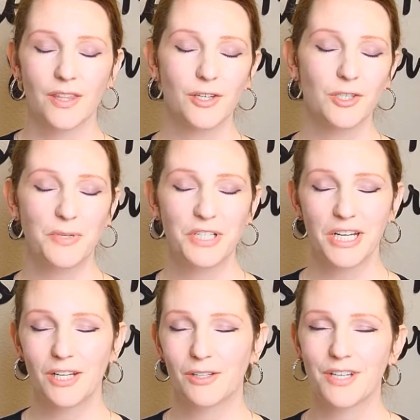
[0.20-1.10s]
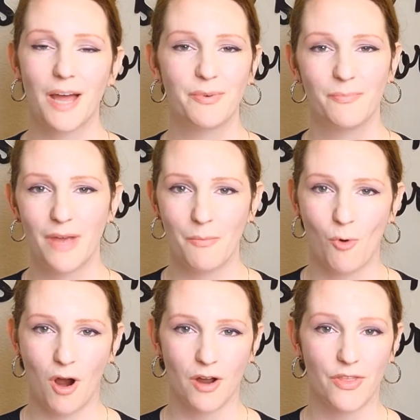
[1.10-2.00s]
There's a particular type of
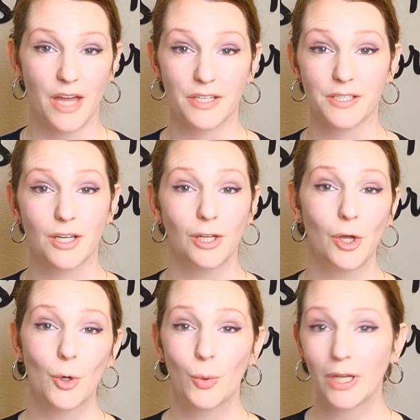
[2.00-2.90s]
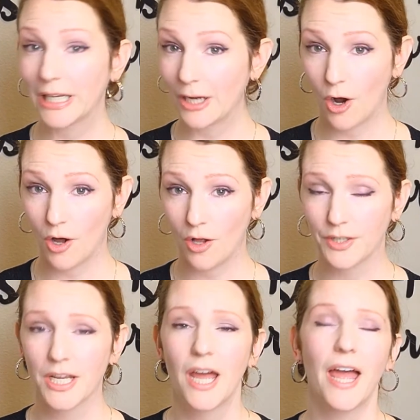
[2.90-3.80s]
memoir that is colloquially
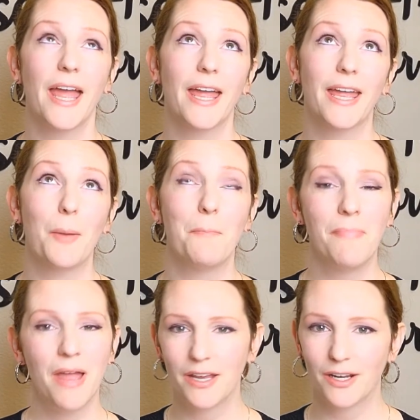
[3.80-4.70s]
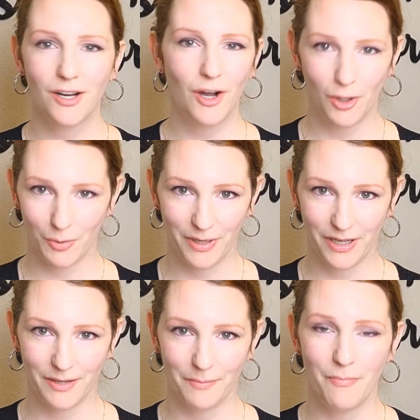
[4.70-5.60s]
called a mea
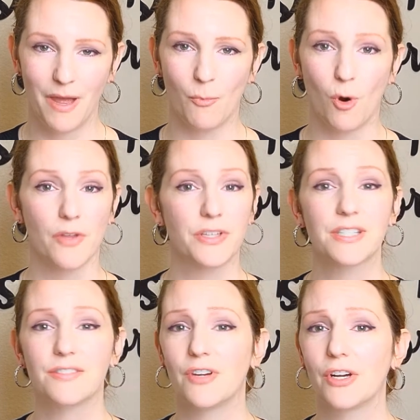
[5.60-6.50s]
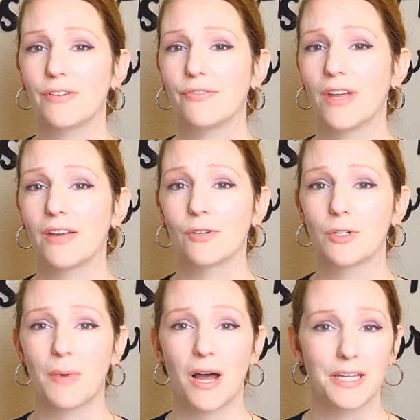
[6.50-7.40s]
culpa memoir. This is very
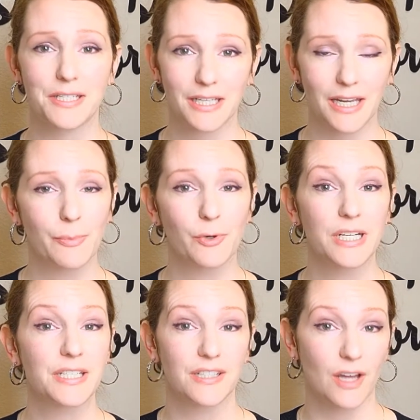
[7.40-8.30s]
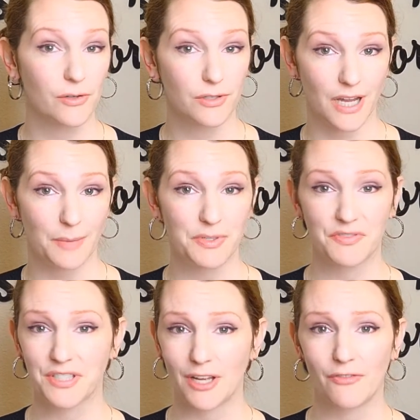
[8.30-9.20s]
favored by celebrities and other types of
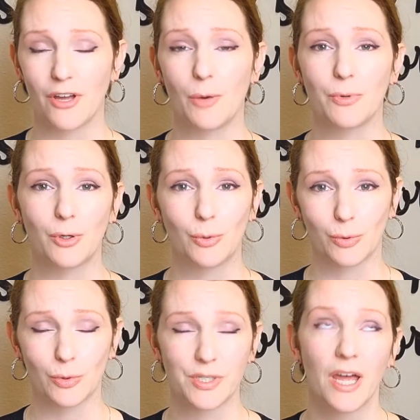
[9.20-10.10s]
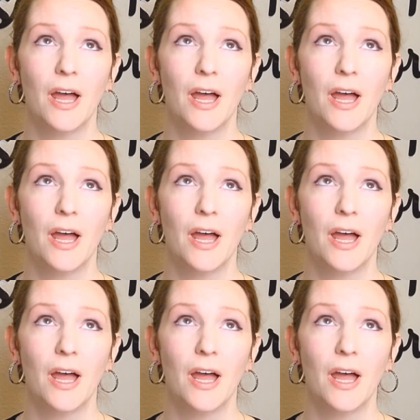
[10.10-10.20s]
self-help gurus.